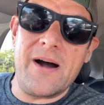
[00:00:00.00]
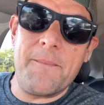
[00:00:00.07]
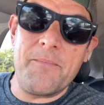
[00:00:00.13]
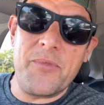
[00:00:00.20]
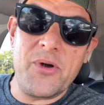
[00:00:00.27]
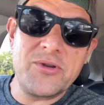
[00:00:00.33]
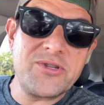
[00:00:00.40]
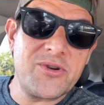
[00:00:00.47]

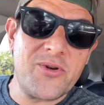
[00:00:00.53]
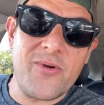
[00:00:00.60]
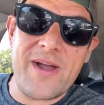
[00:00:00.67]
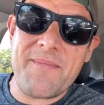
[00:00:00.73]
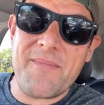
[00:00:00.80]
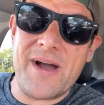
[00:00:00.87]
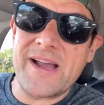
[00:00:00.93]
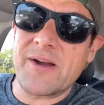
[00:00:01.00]
those are great
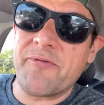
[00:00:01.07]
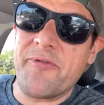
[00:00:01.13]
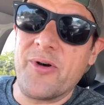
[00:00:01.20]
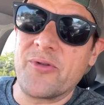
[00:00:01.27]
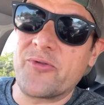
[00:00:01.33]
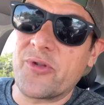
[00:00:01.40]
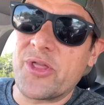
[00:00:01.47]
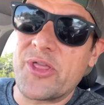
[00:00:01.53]

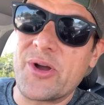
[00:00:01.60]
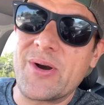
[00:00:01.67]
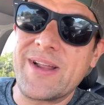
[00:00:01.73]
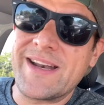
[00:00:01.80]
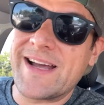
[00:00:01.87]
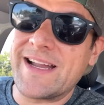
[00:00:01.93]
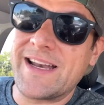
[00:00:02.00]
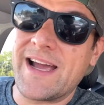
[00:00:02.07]
microphones for
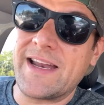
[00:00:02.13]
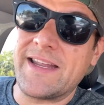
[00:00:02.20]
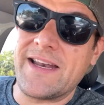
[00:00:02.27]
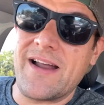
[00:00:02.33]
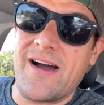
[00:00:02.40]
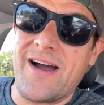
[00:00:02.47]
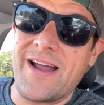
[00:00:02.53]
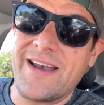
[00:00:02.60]

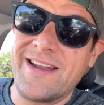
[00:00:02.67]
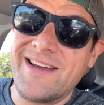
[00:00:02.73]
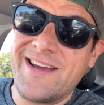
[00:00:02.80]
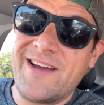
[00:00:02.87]
$39.99.